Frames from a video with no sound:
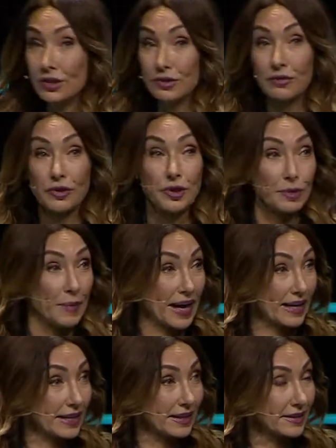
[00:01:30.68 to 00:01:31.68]
good for
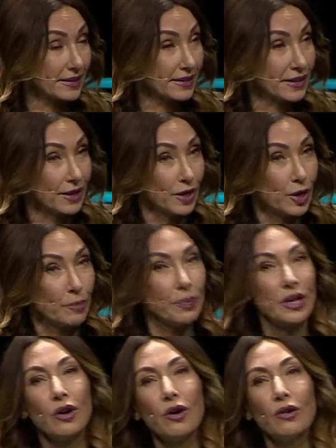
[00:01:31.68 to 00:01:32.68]
humanity.
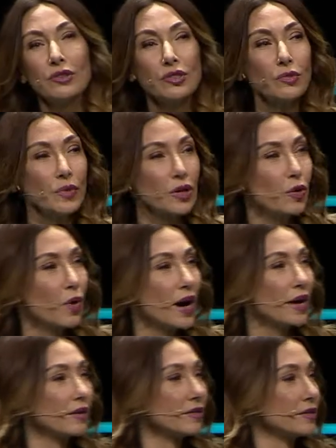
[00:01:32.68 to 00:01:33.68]
But it also
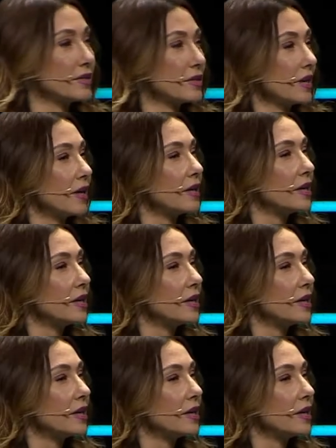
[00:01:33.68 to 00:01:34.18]
requires a